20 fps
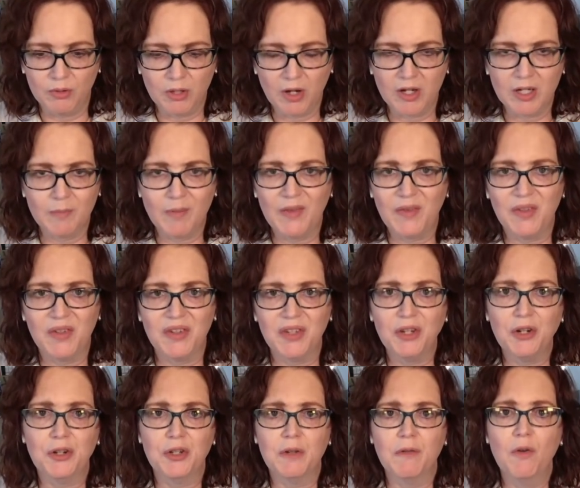talked about the
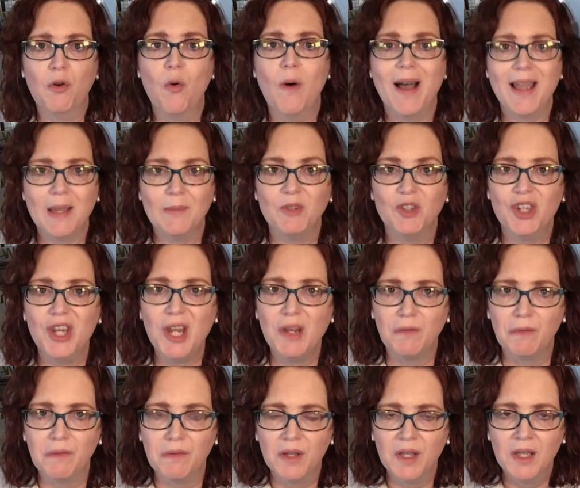sinners of who I am
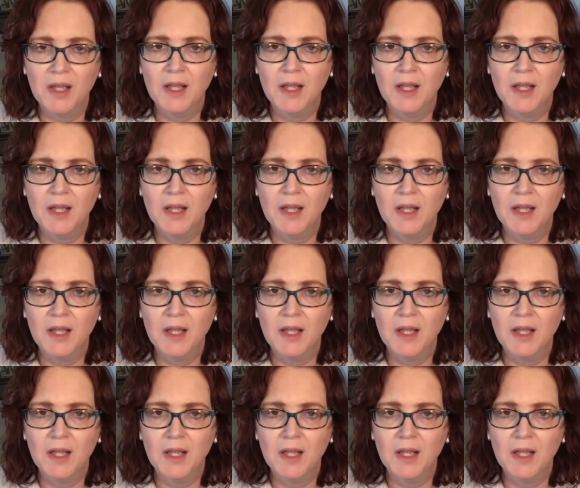chief.